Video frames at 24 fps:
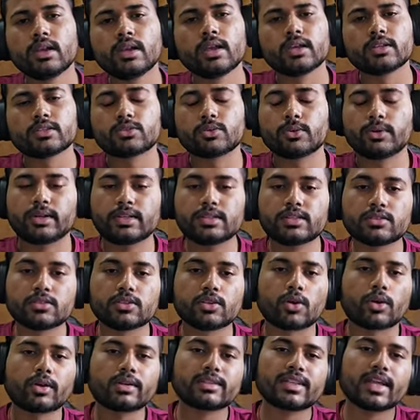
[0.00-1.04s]
So it is
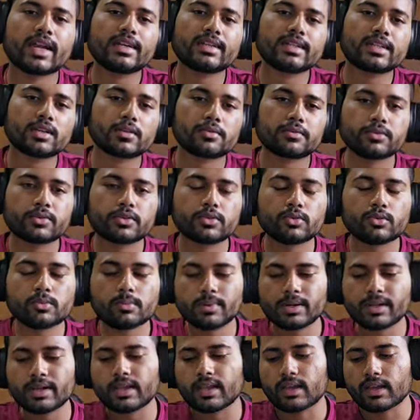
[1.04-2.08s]
not that tough to do,
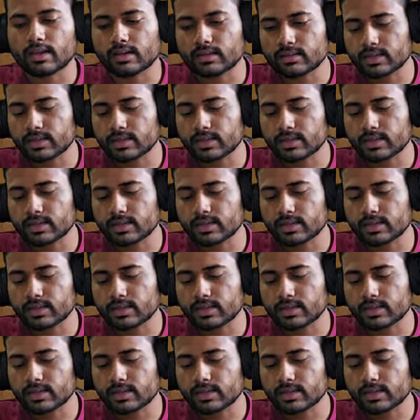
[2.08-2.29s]
but yeah,